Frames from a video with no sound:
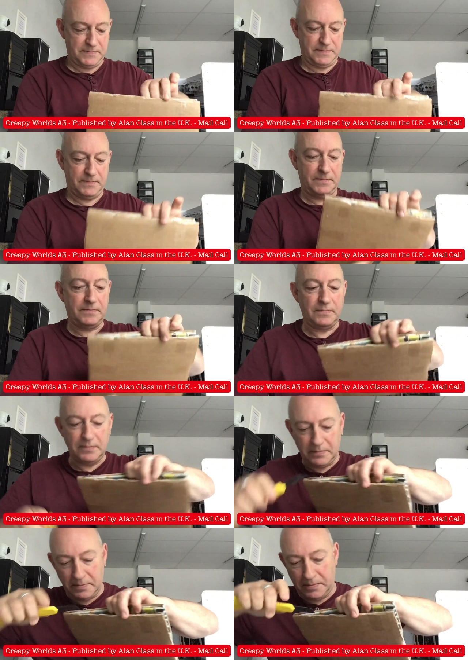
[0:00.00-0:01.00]

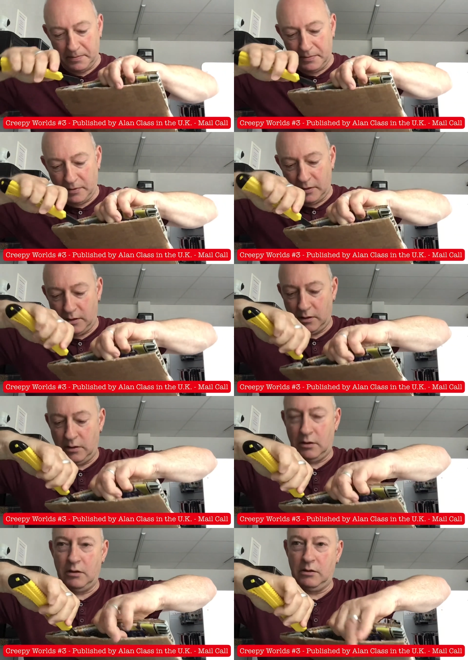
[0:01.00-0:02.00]

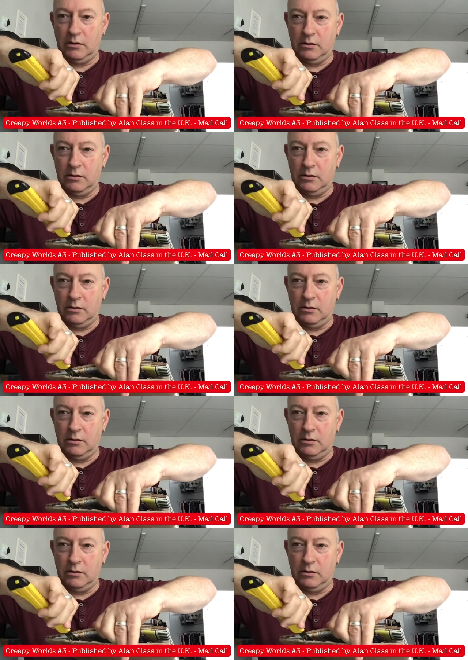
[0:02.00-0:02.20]
(silence)